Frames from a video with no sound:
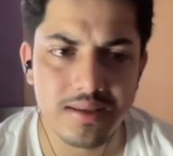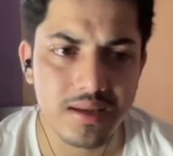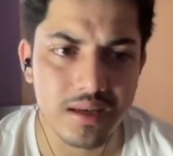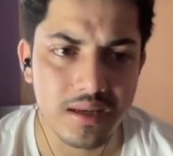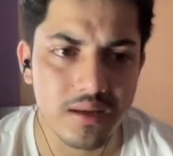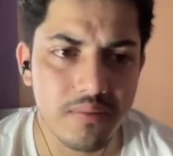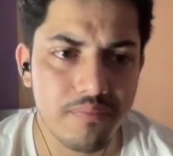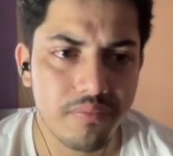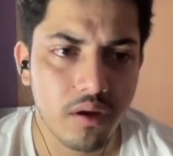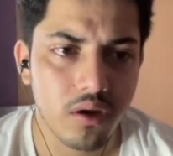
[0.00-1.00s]
indeed
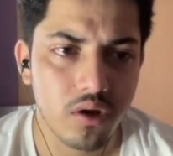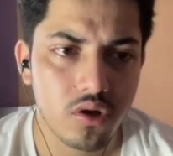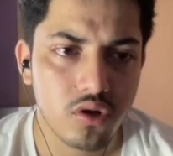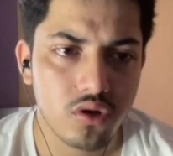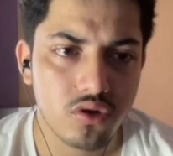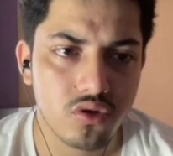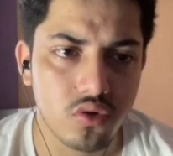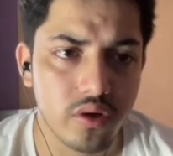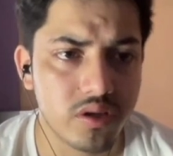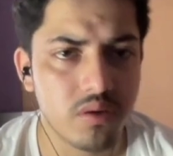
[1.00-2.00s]

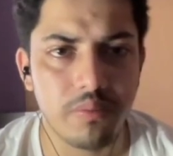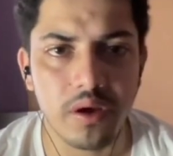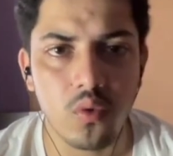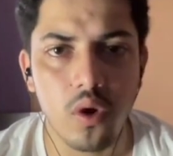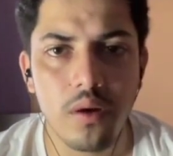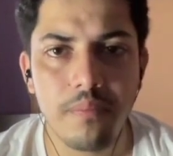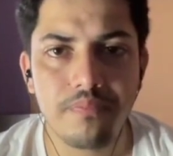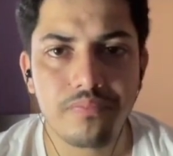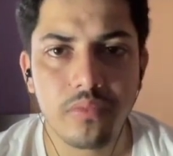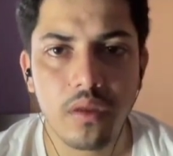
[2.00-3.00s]
so it's a big one
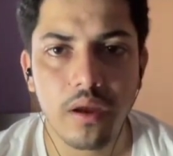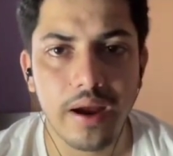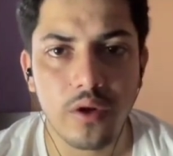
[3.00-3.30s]
at